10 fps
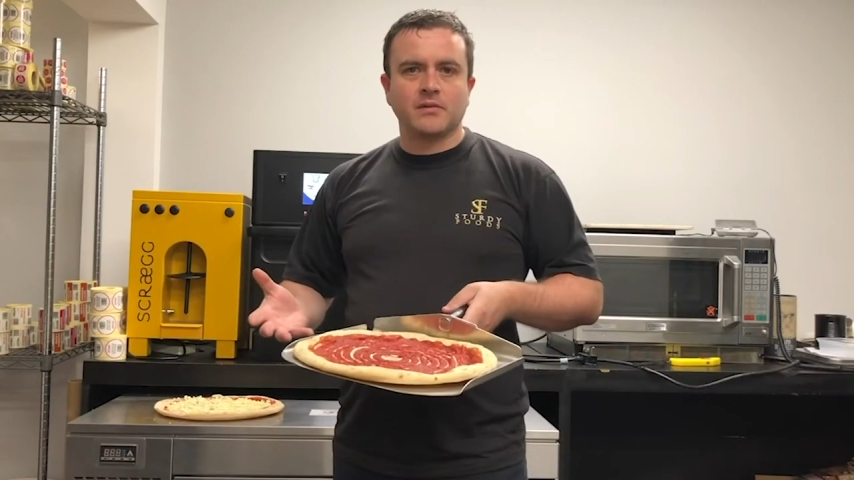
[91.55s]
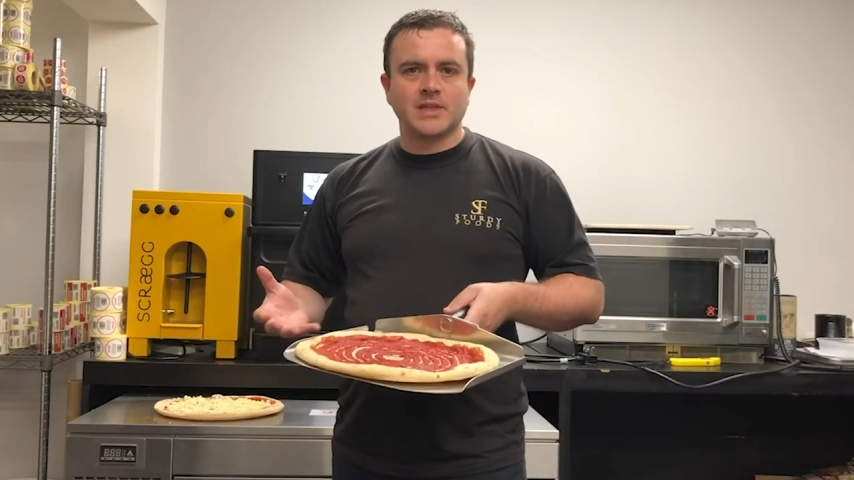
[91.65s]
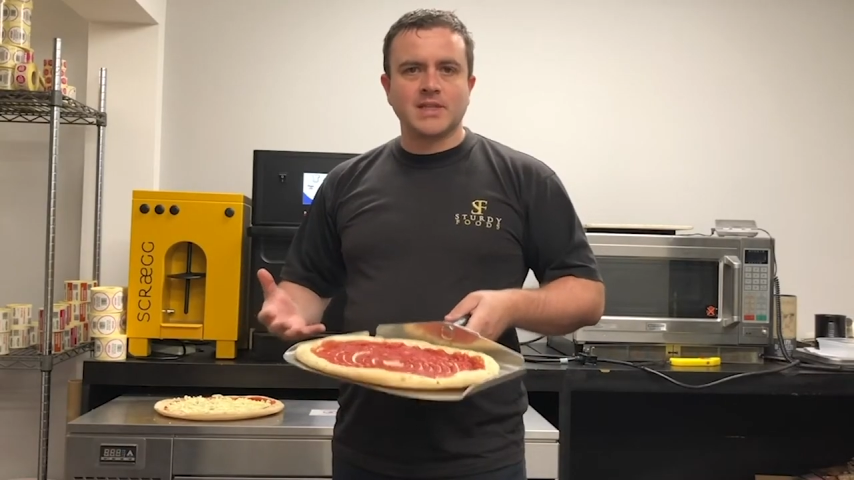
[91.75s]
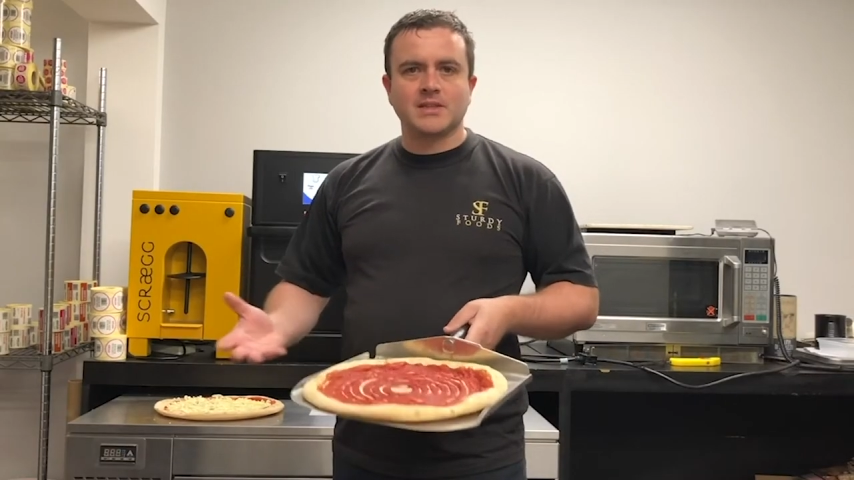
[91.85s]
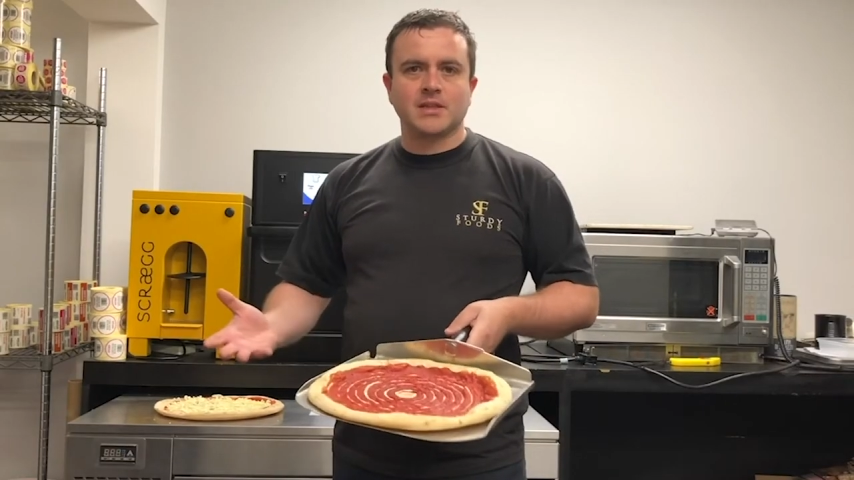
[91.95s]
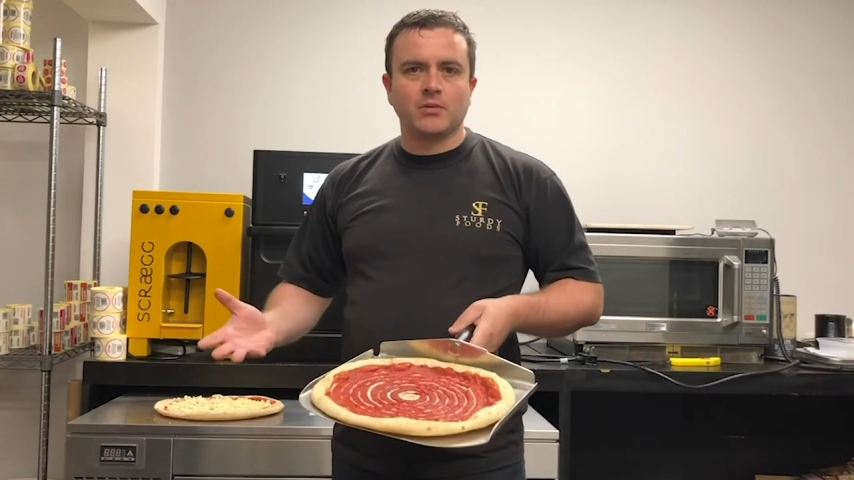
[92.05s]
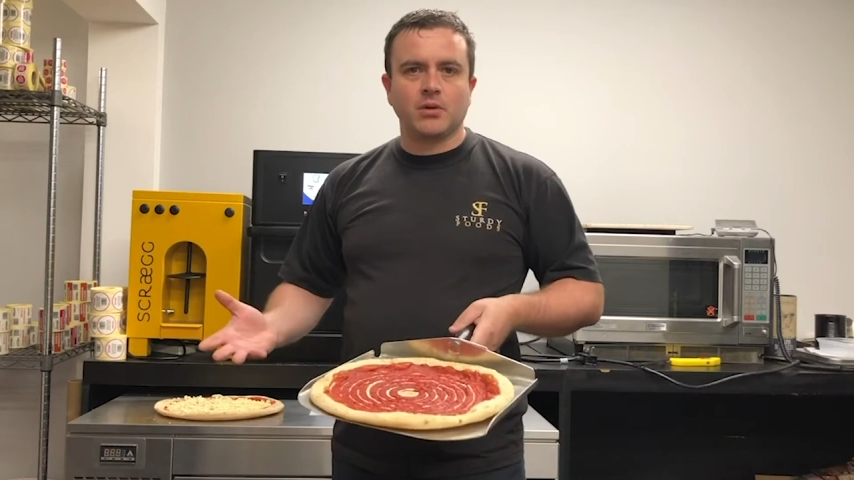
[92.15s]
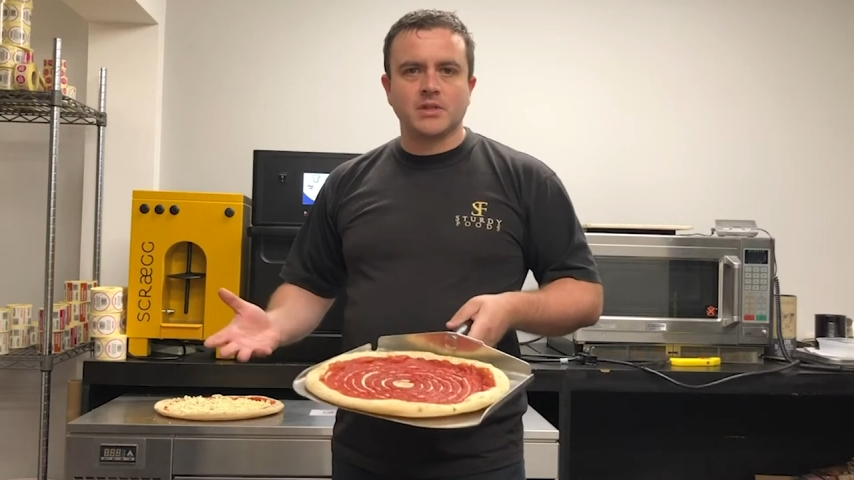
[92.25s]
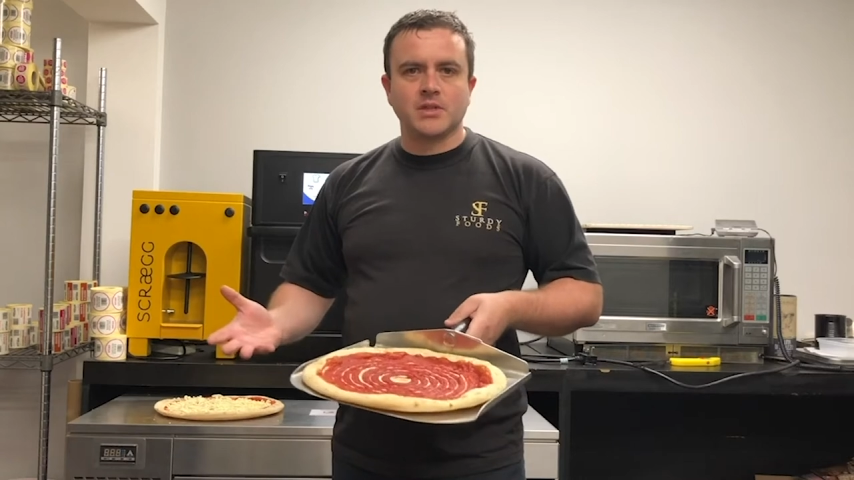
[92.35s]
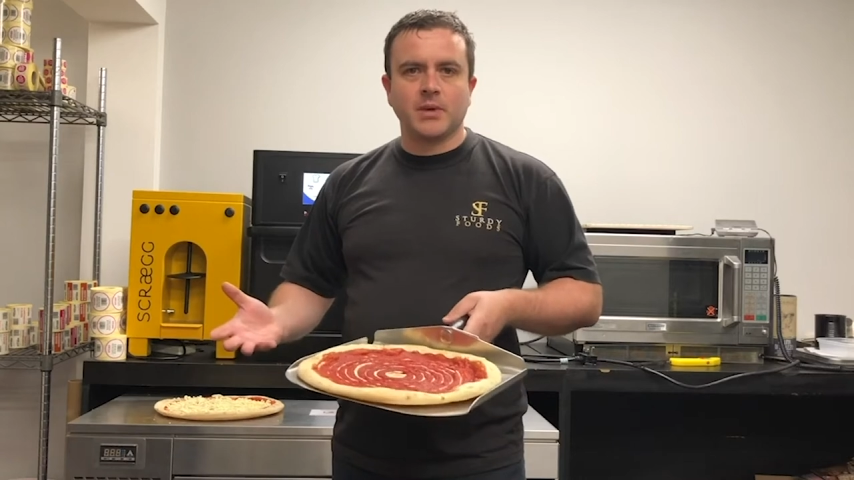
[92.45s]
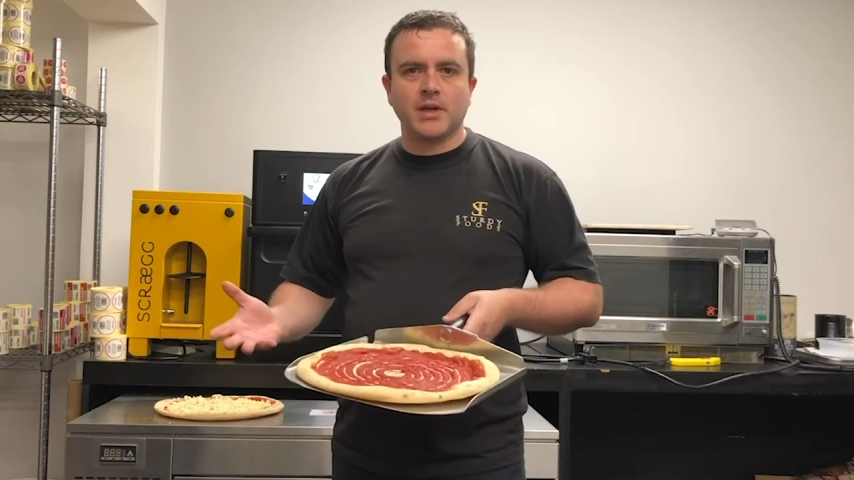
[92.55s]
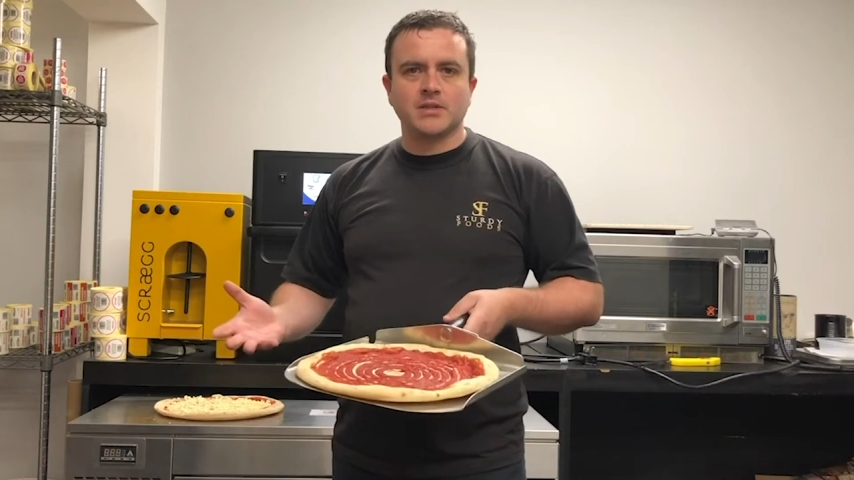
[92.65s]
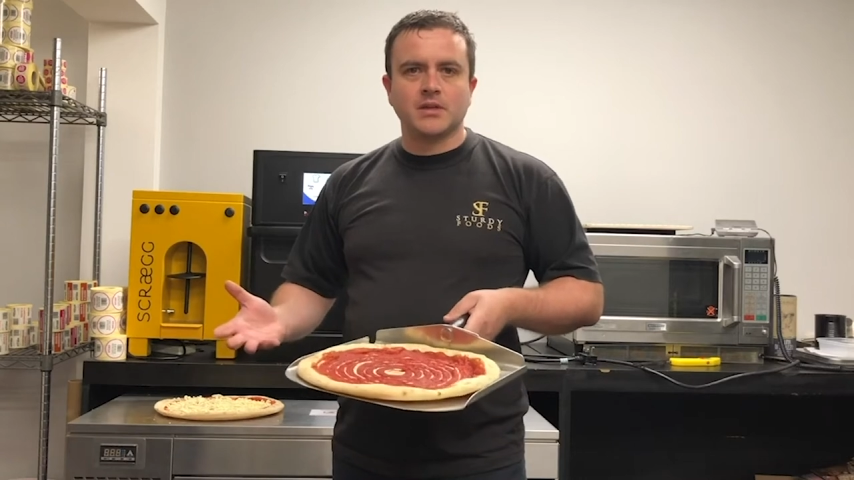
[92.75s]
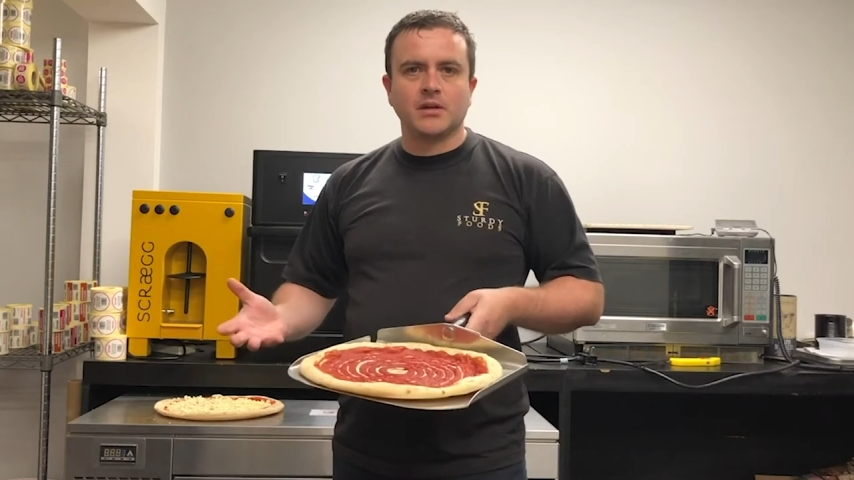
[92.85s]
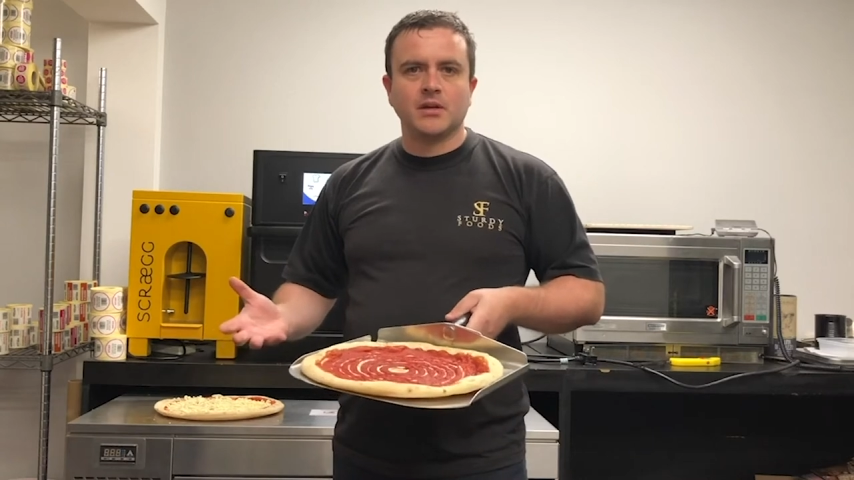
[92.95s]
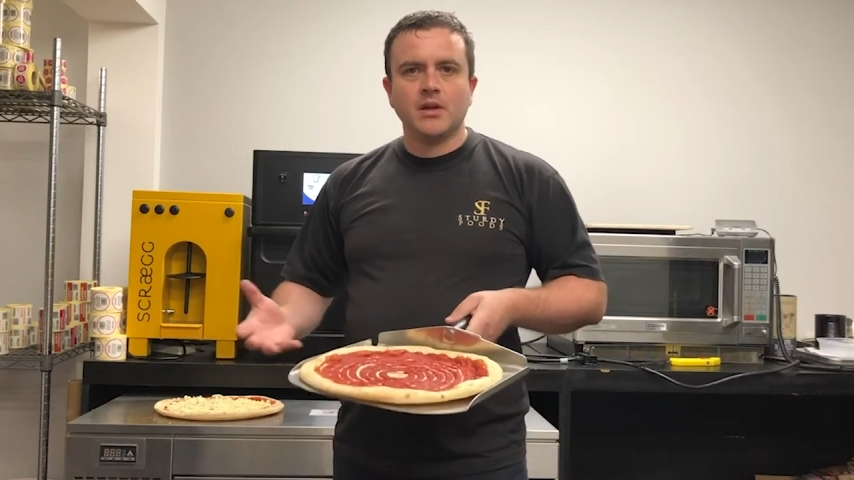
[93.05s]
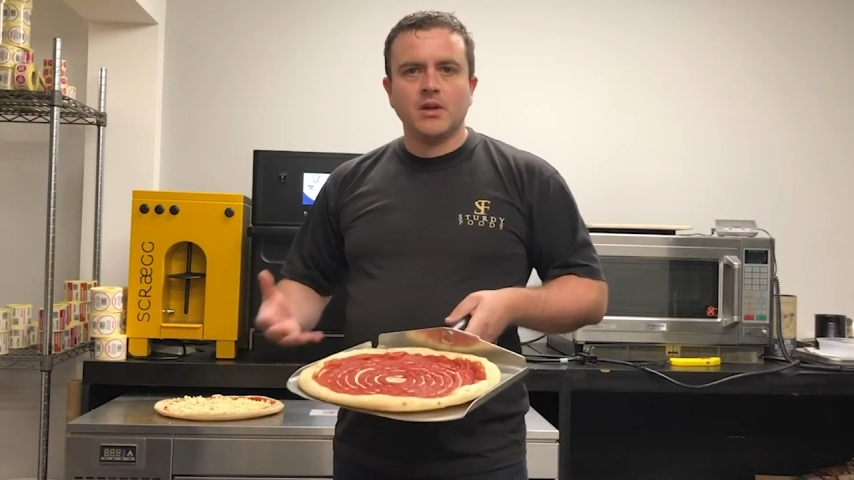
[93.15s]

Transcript: fantastic quality pizza,